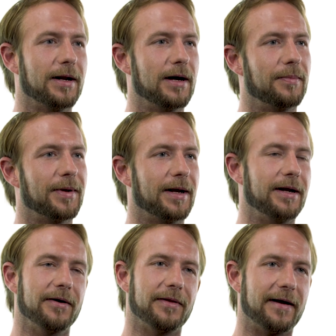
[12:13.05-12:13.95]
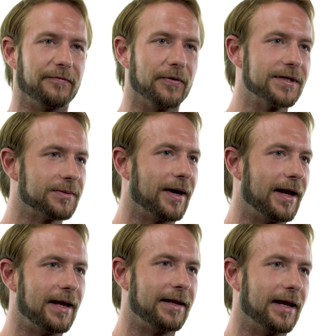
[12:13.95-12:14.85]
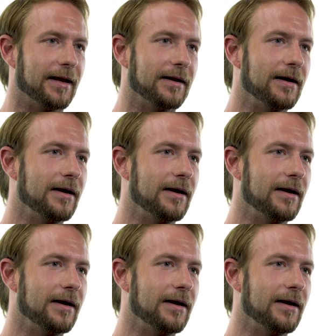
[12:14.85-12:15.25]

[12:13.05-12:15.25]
up and I hear that voice in my head again,